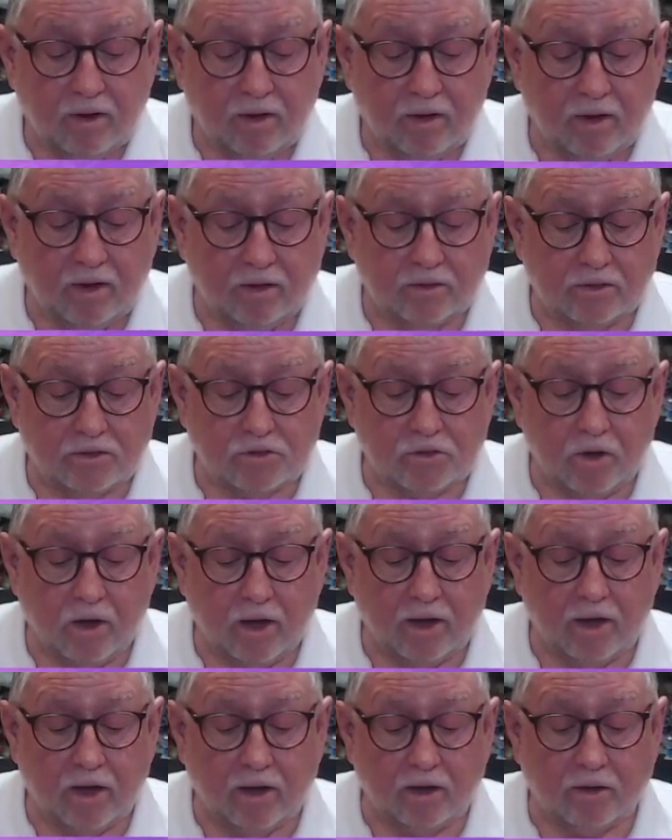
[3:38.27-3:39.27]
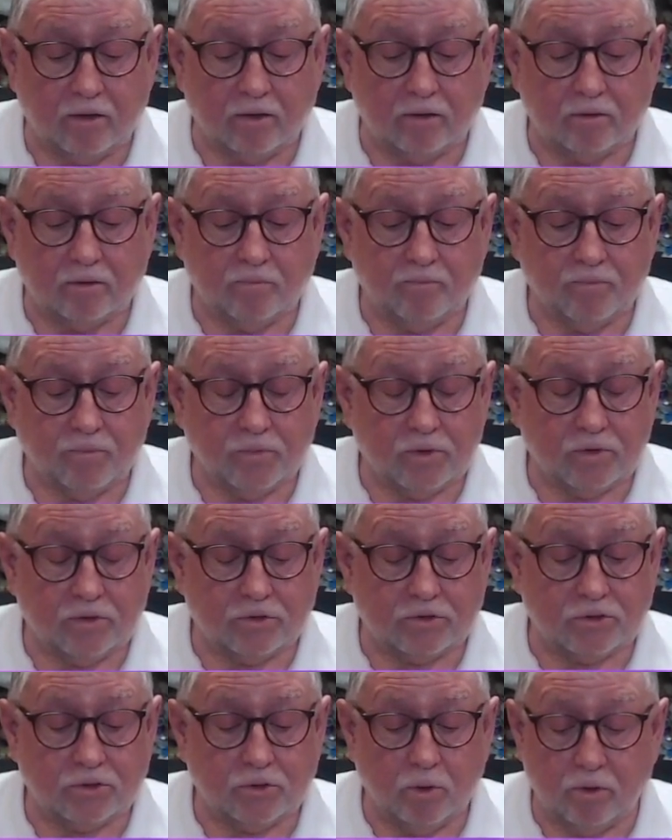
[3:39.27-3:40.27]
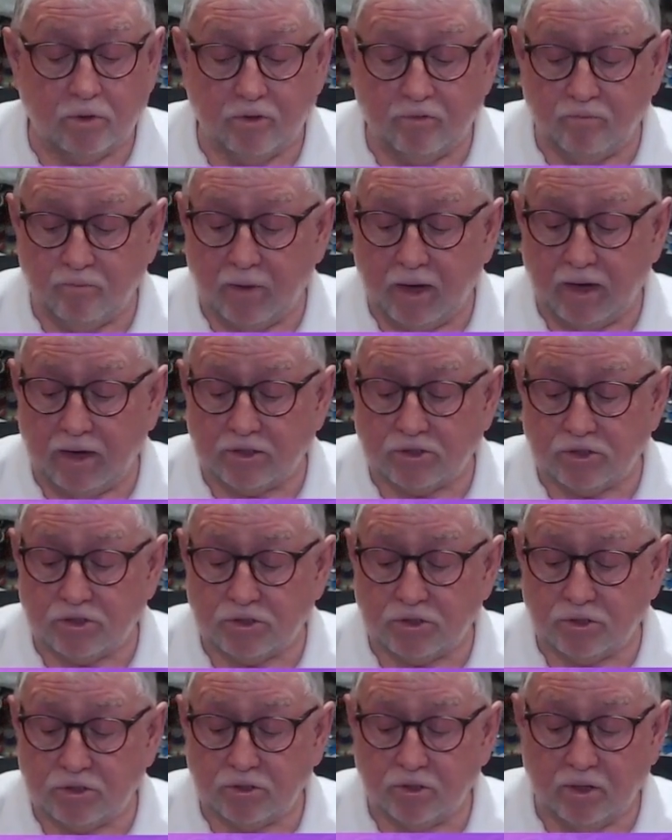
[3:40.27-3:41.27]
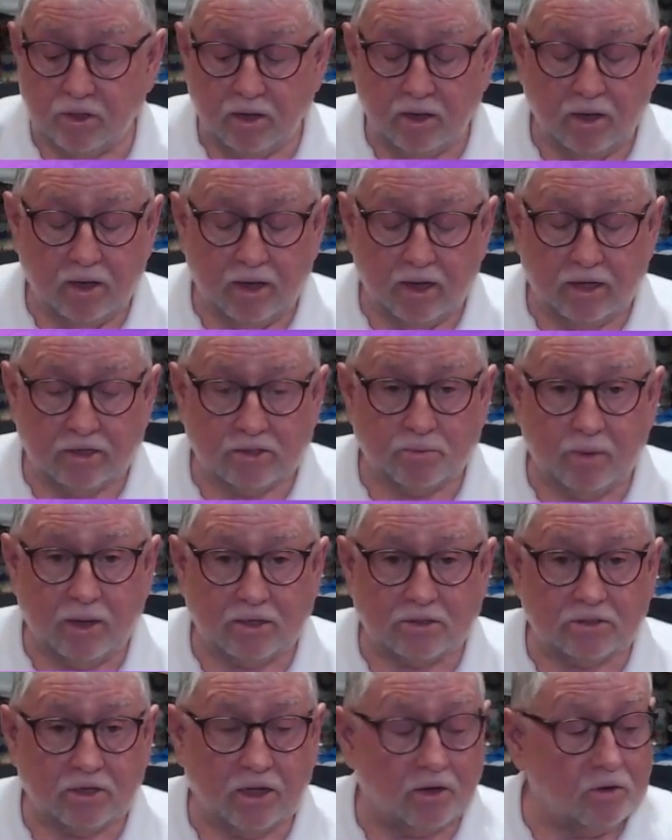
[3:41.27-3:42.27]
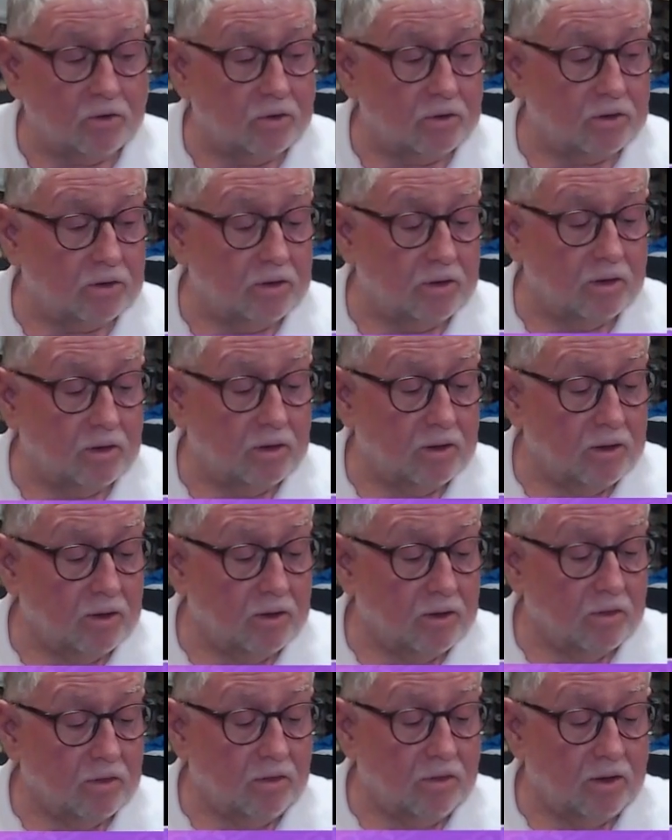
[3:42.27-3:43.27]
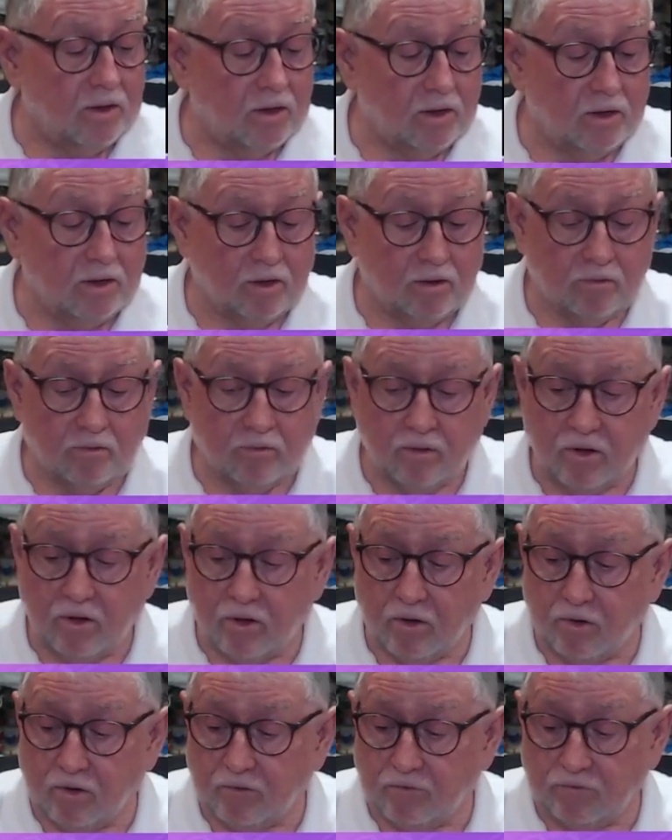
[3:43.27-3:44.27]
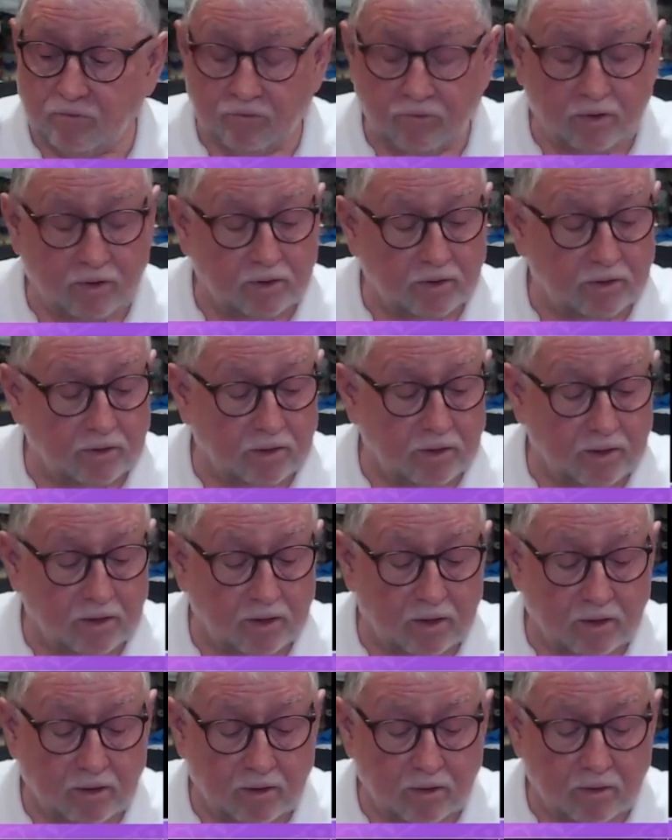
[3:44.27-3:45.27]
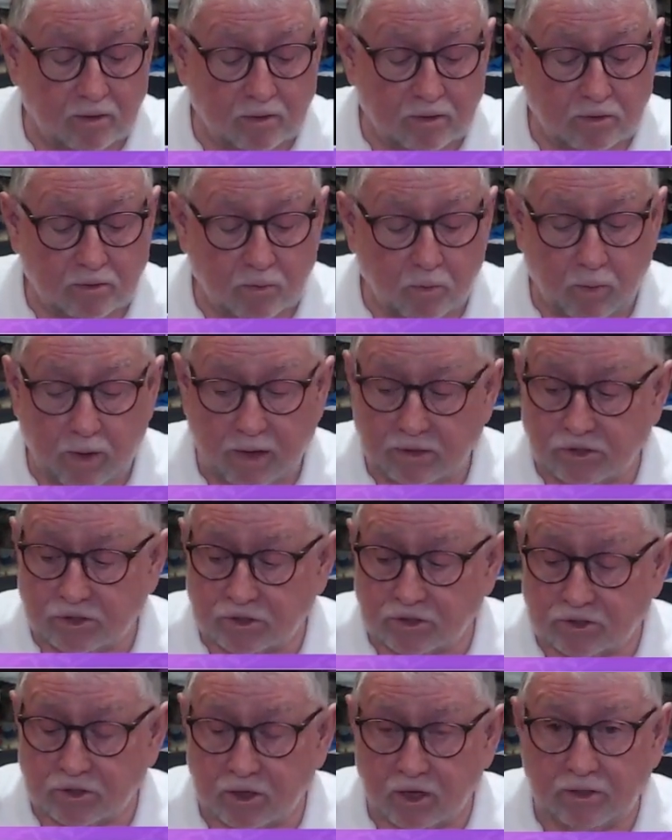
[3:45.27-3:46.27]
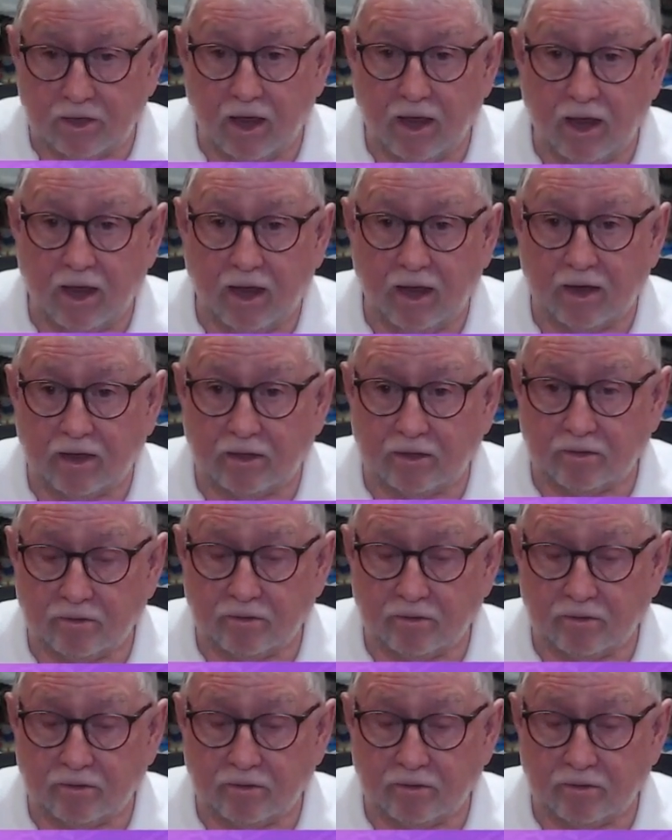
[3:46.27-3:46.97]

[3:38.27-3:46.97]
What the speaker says: in the triangle to sort of match as best I could the curve in the wedges on the hat.